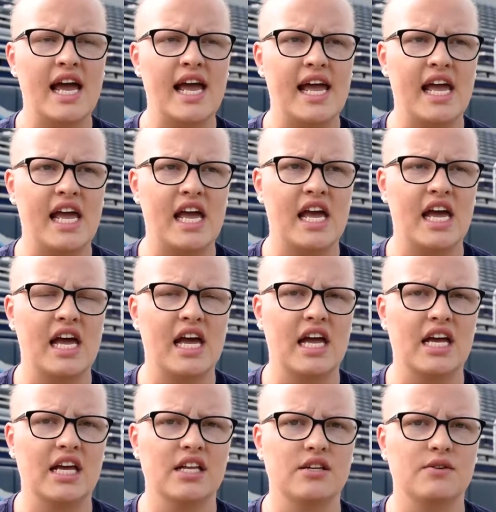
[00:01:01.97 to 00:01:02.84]

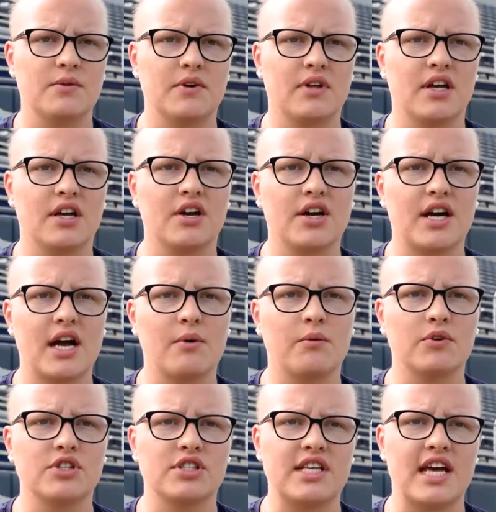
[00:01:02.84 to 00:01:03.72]
And we were like, okay,
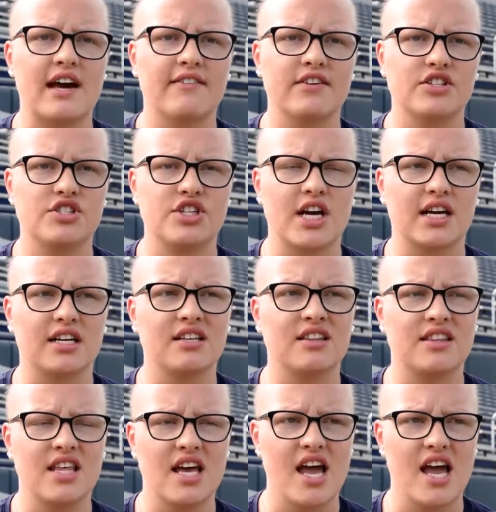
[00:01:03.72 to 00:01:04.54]
we'll just have it checked